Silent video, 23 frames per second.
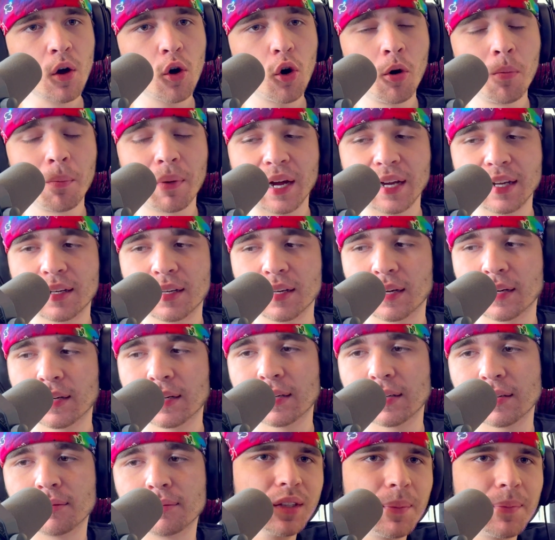Oh my
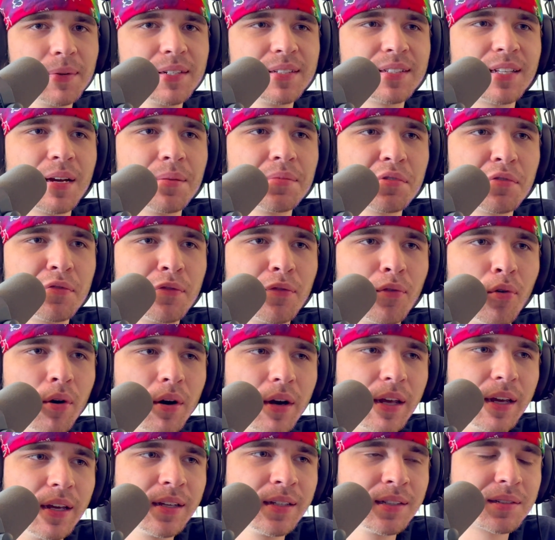god. How many times in 4
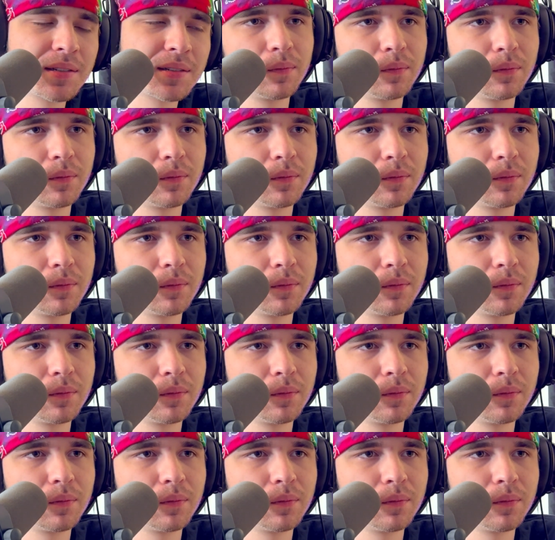days?